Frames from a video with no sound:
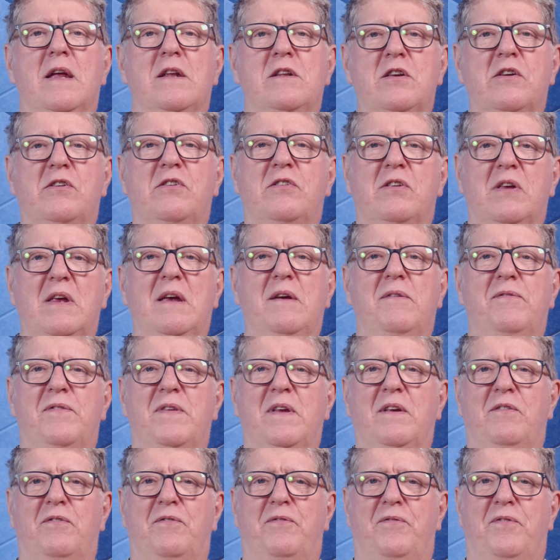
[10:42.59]
to see if
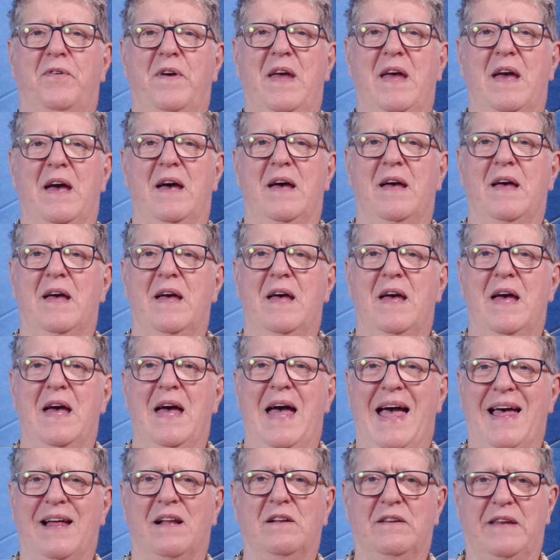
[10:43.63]
this fear
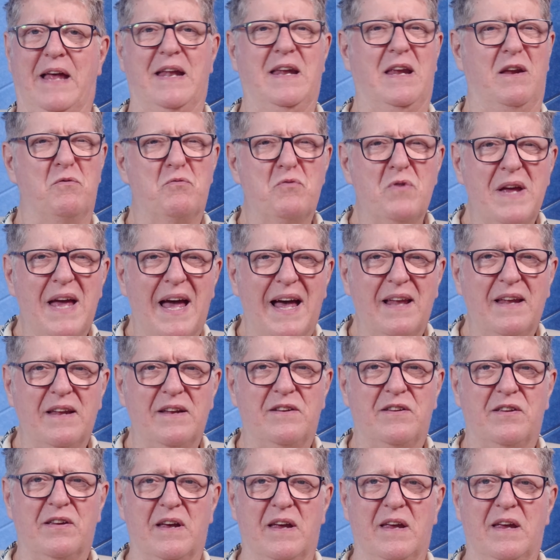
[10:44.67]
held any
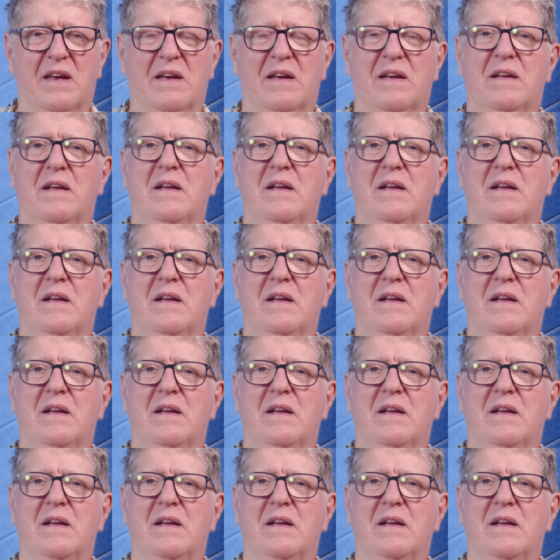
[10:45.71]
reality.